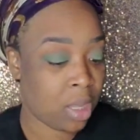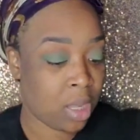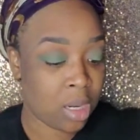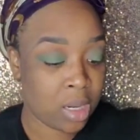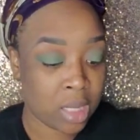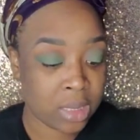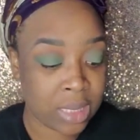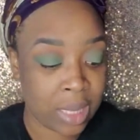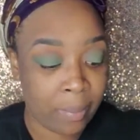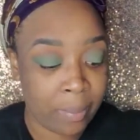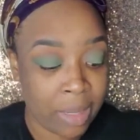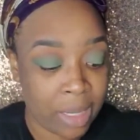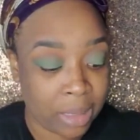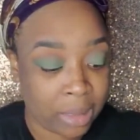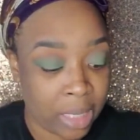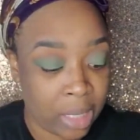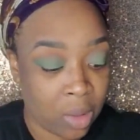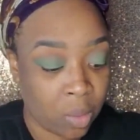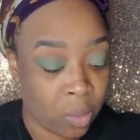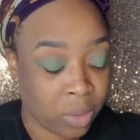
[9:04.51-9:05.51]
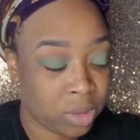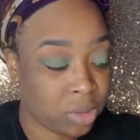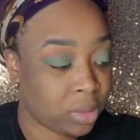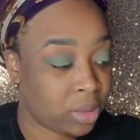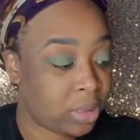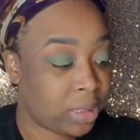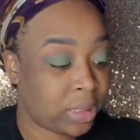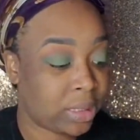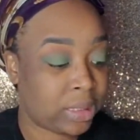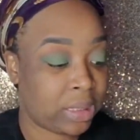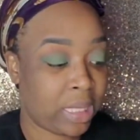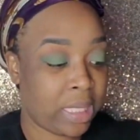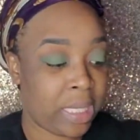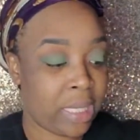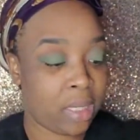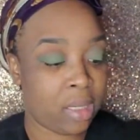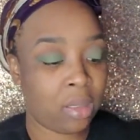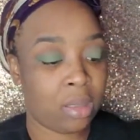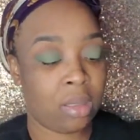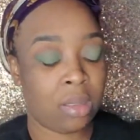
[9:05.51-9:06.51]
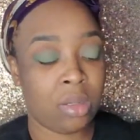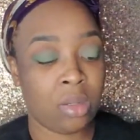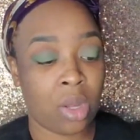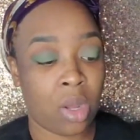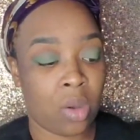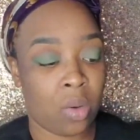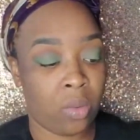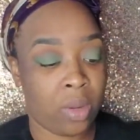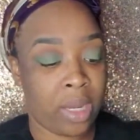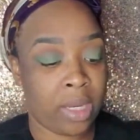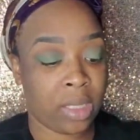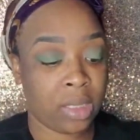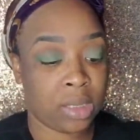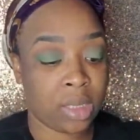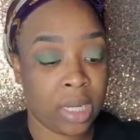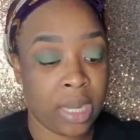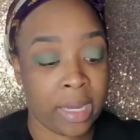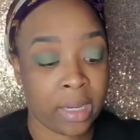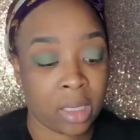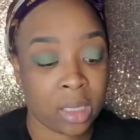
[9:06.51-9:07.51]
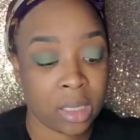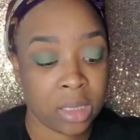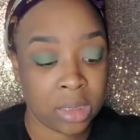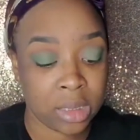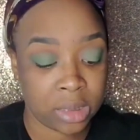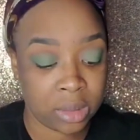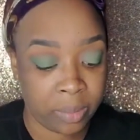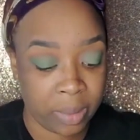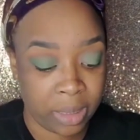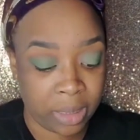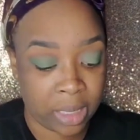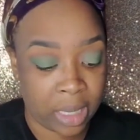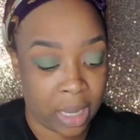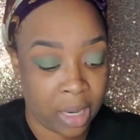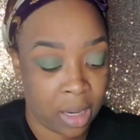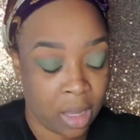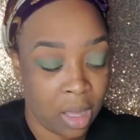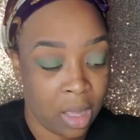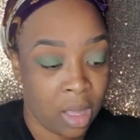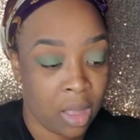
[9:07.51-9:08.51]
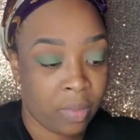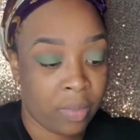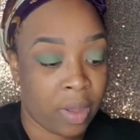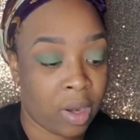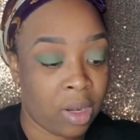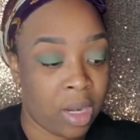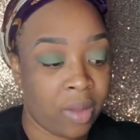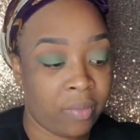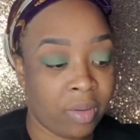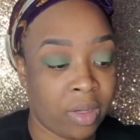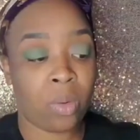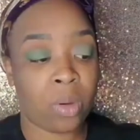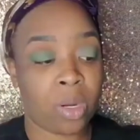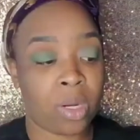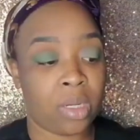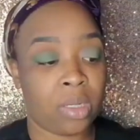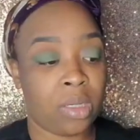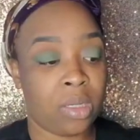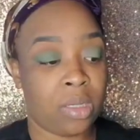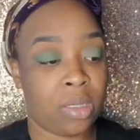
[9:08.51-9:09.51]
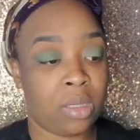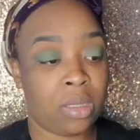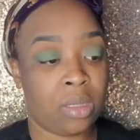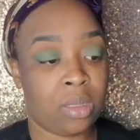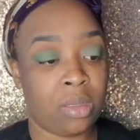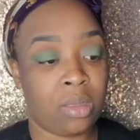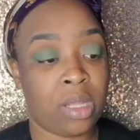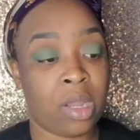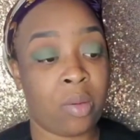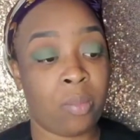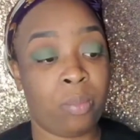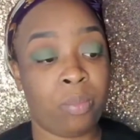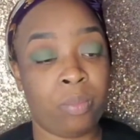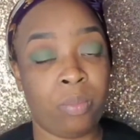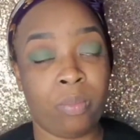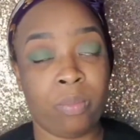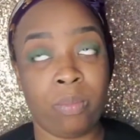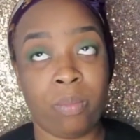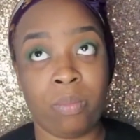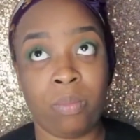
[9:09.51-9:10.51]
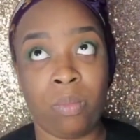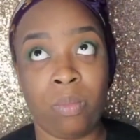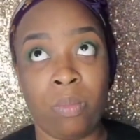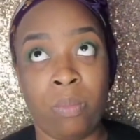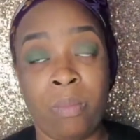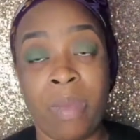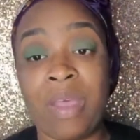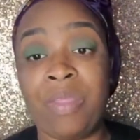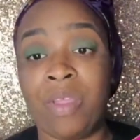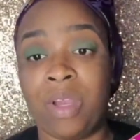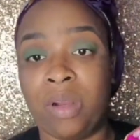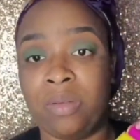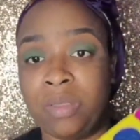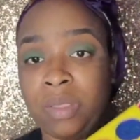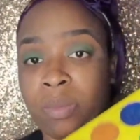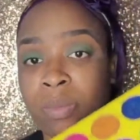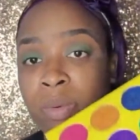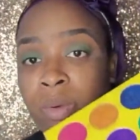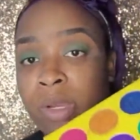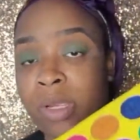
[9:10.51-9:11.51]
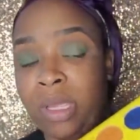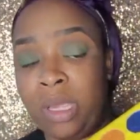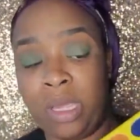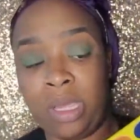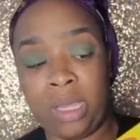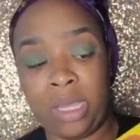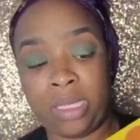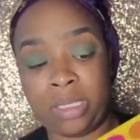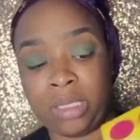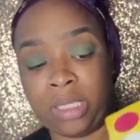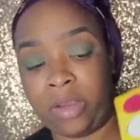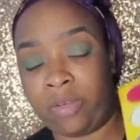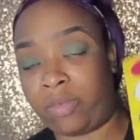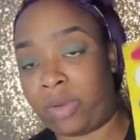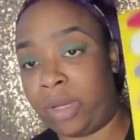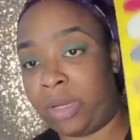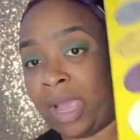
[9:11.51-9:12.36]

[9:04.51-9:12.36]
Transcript: Does that mean that they don't want you to succeed? No, it could just mean that their level of, their method of support is different.